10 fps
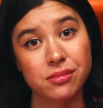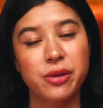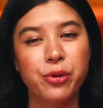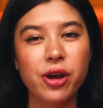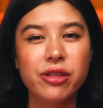
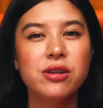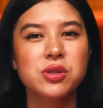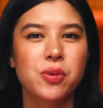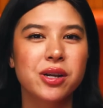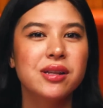The
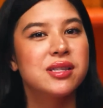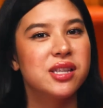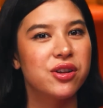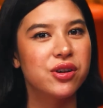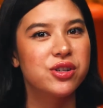brothers were
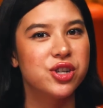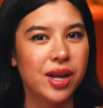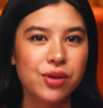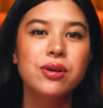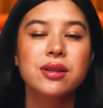considered
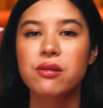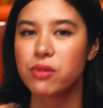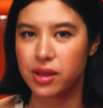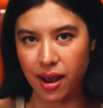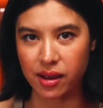generally
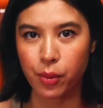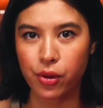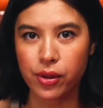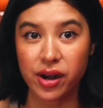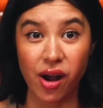
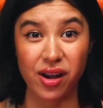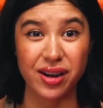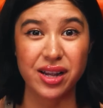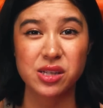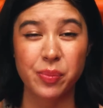reliable and
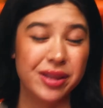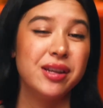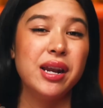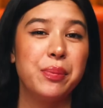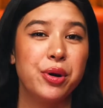honest by the
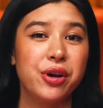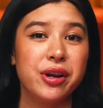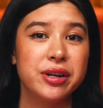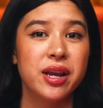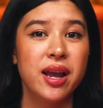
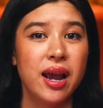neighborhood,